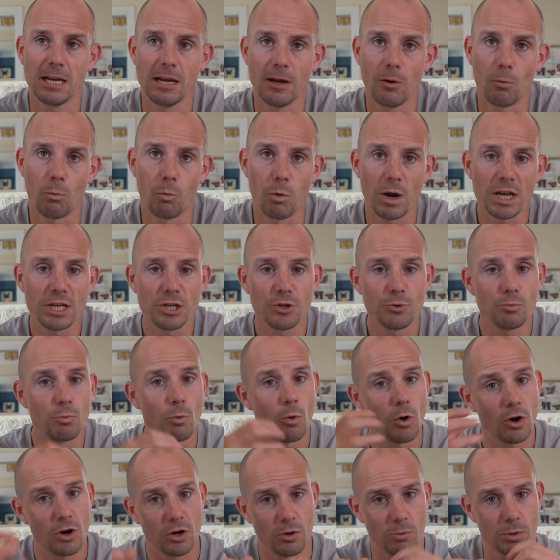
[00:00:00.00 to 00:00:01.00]
when you
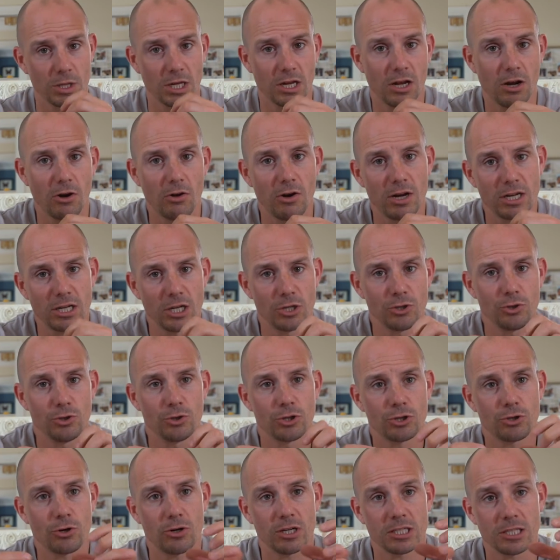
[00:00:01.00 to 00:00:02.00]
work with a client and you
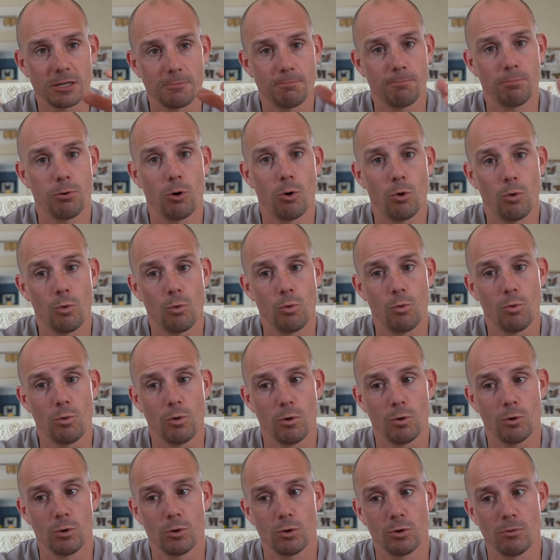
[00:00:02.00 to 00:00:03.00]
try to
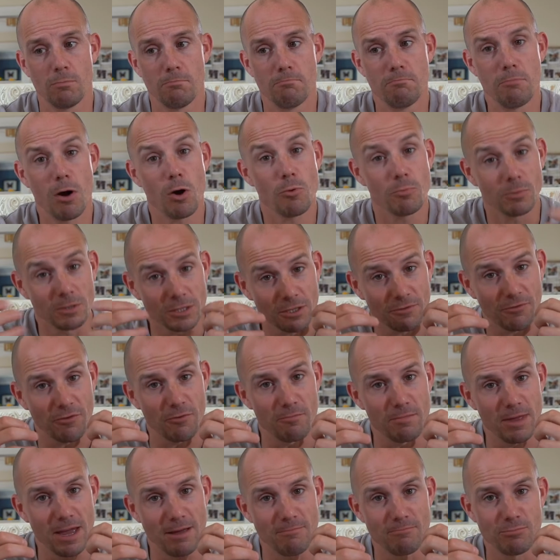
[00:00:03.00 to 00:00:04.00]
pull moments from
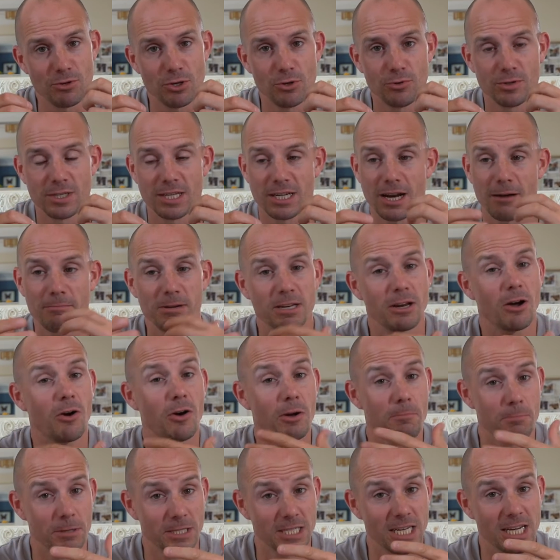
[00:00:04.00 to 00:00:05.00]
them I
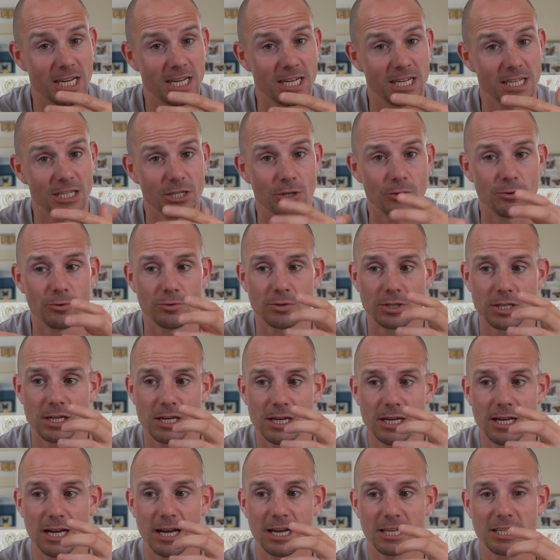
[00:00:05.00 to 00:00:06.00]
particularly use
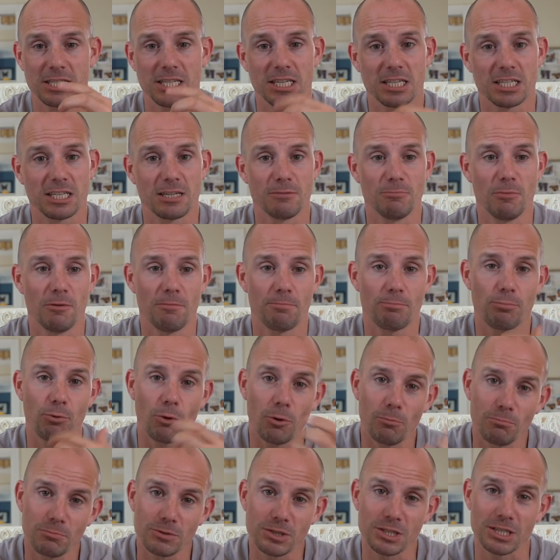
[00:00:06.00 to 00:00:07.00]
a system of
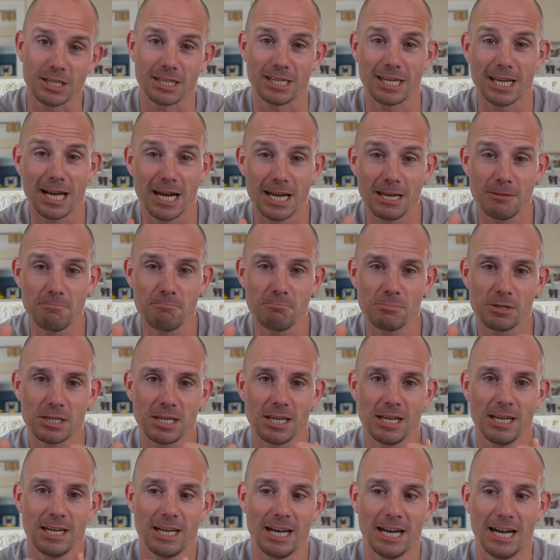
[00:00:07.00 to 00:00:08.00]
prompts and games.
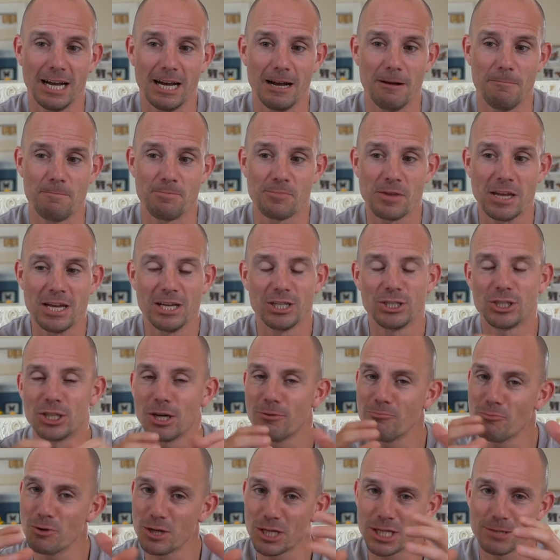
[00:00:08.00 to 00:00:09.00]

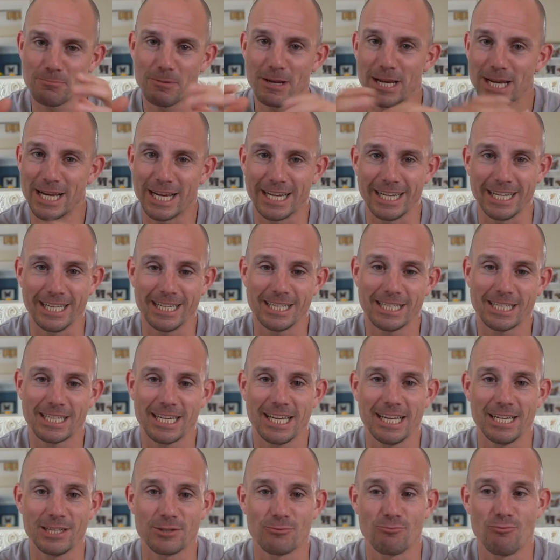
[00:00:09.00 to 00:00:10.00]
Generally speaking,
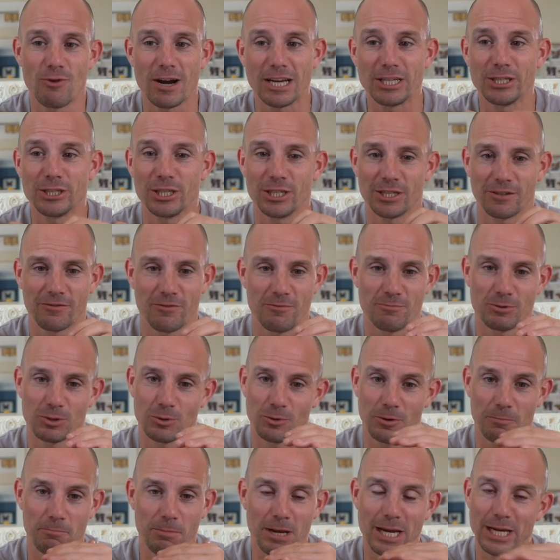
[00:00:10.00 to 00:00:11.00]
it's ranges from
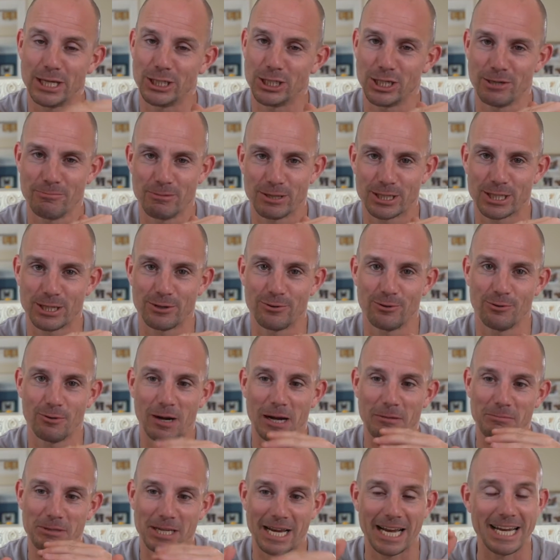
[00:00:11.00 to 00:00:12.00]
sort of PG material
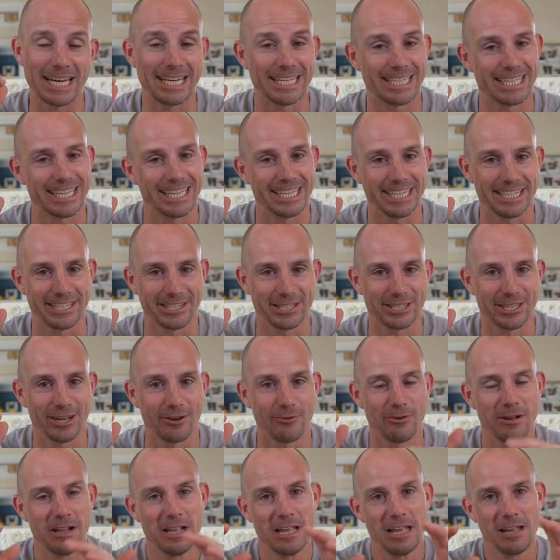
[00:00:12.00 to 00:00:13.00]
up to 18.
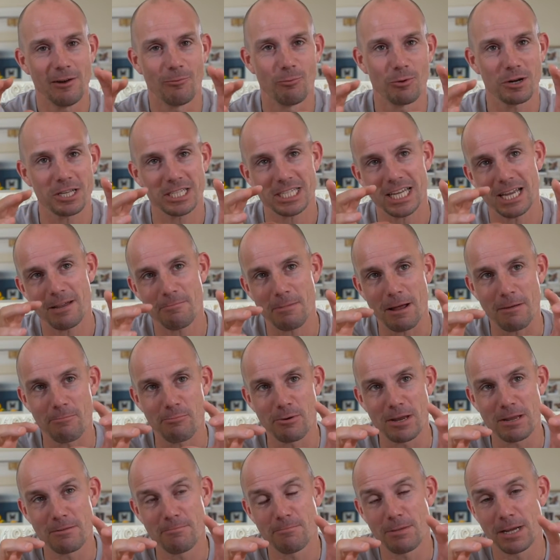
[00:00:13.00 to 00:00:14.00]
So what I say about
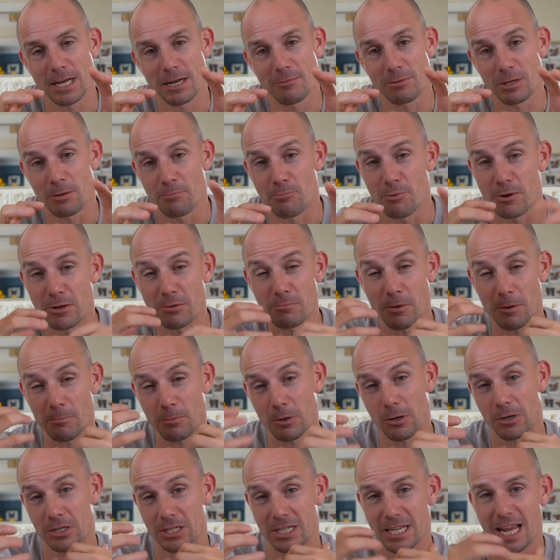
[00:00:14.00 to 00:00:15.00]
being able to bring my
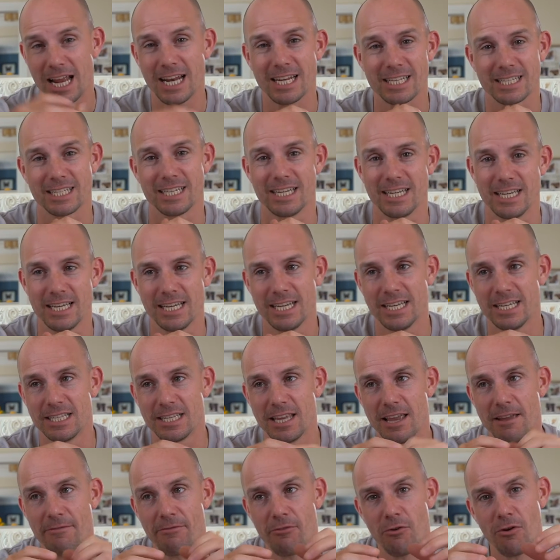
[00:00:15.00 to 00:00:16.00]
personality is,
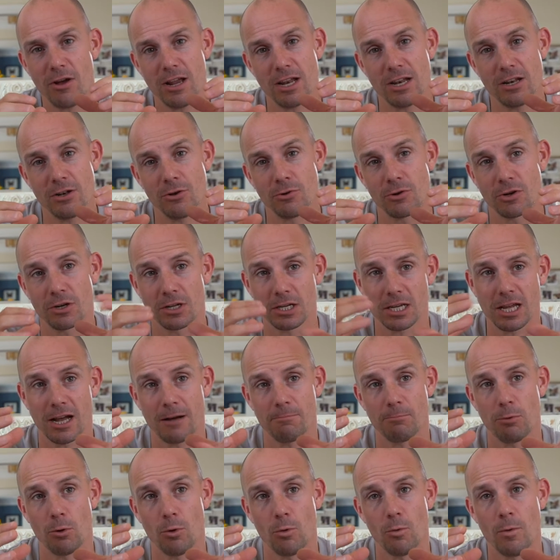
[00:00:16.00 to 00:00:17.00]
if I look at a
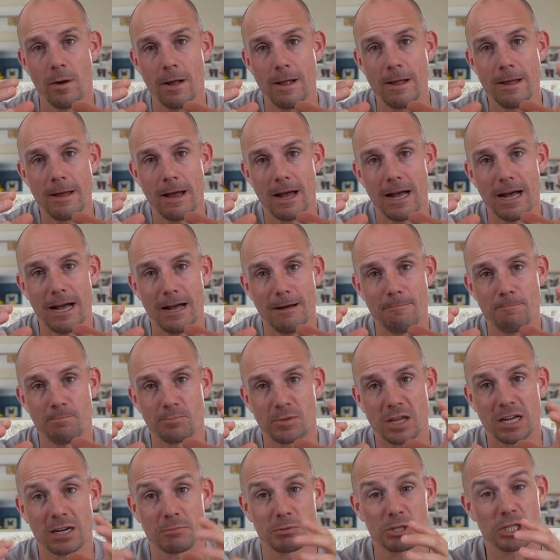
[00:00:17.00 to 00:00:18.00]
couple and
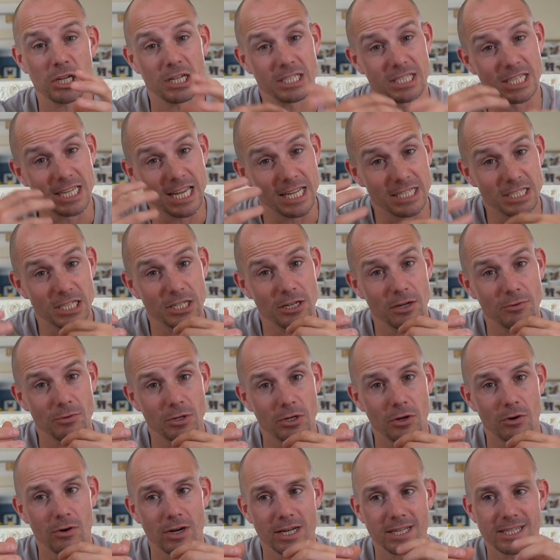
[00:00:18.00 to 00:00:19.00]
I'm starting to get to know the
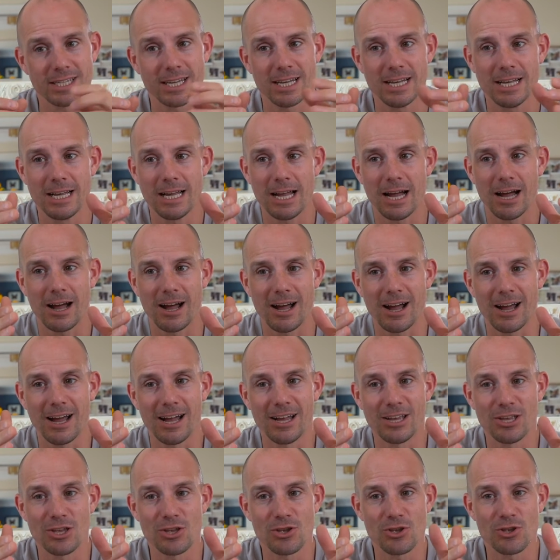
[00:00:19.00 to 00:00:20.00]
guys,
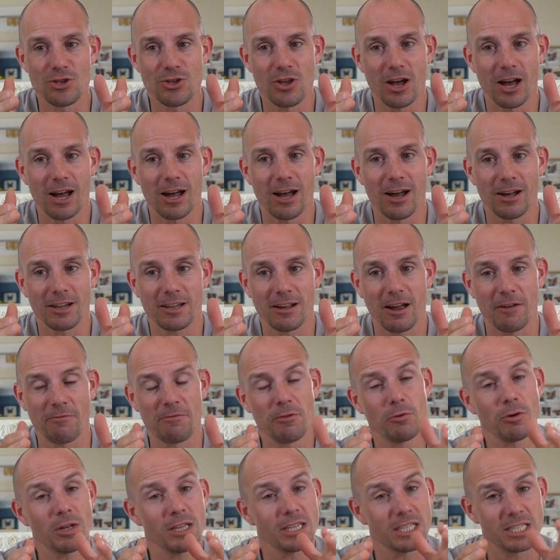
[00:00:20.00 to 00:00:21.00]
I
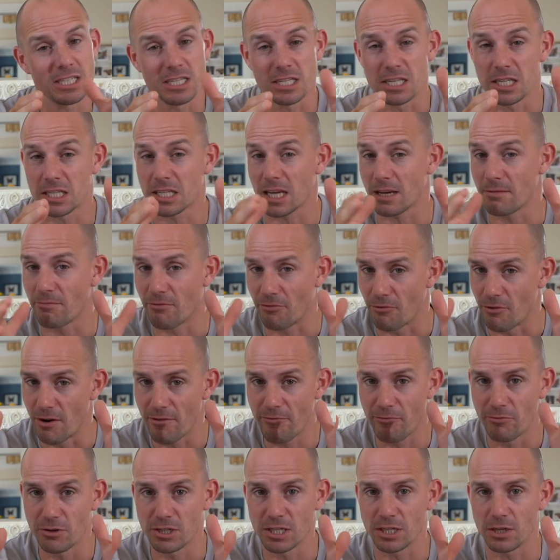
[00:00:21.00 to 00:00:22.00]
feel like this is the same for
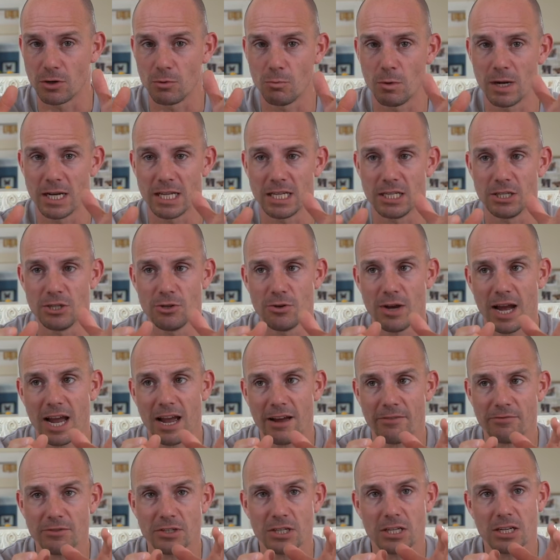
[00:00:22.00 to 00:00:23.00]
every single wedding. You
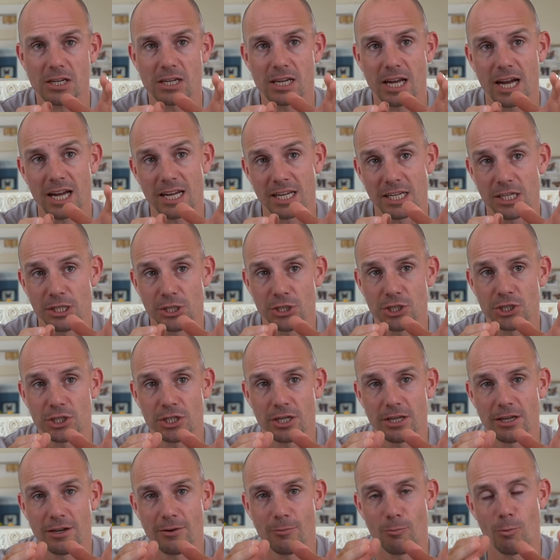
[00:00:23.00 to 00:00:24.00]
have to
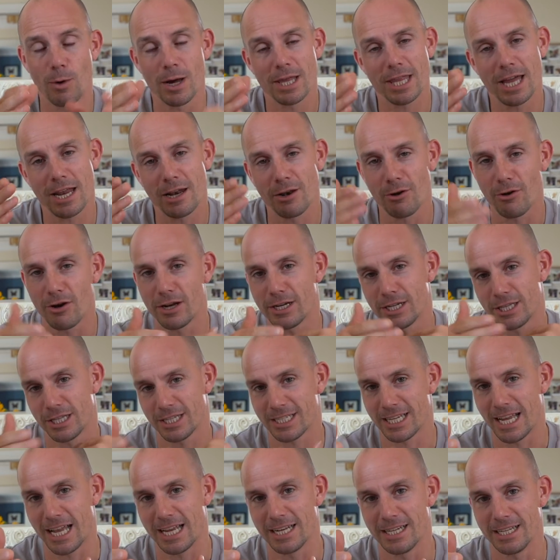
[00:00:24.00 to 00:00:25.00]
gauge where that line in the
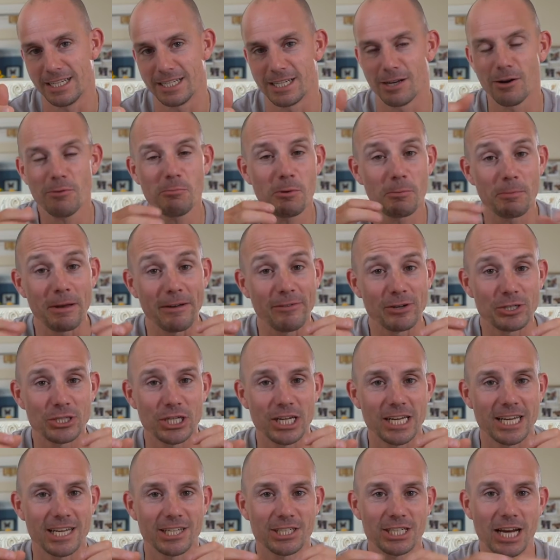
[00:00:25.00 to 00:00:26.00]
sand is. Now, I'm a bit of a
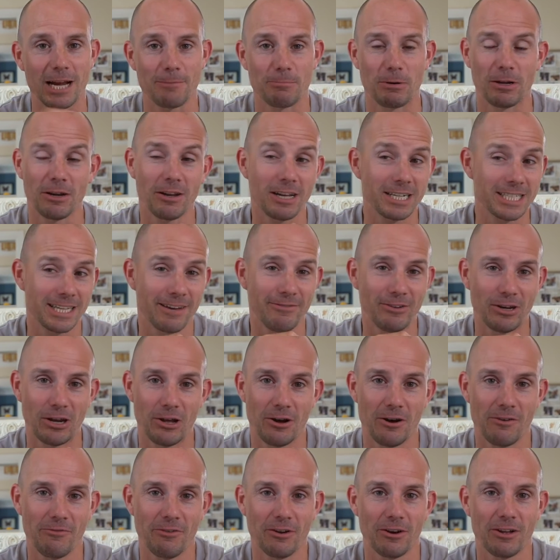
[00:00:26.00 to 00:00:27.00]
cheeky chap. I like to have a
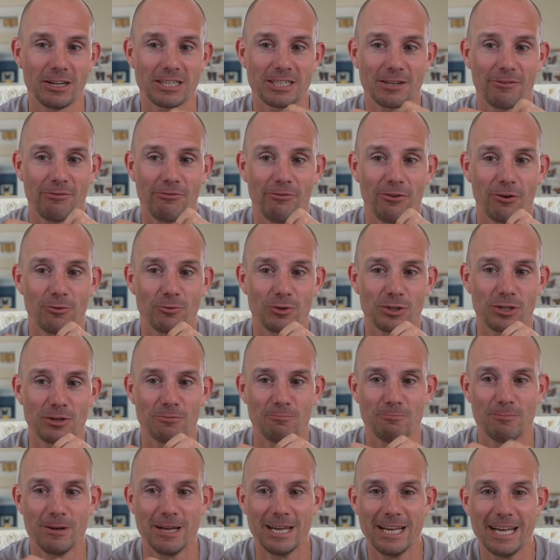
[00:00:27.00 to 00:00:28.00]
laugh. I like to throw
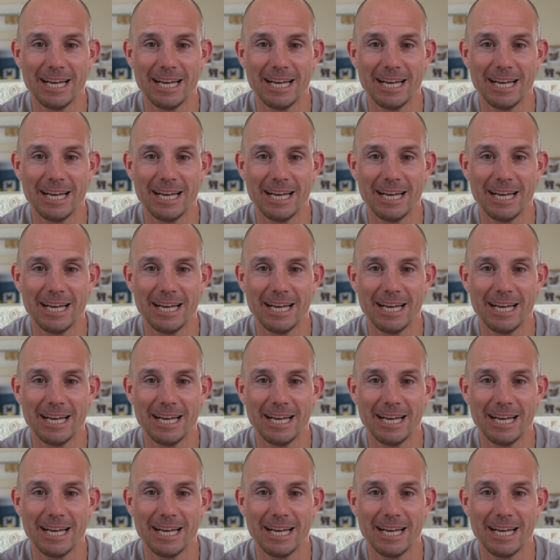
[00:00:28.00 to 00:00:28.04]
some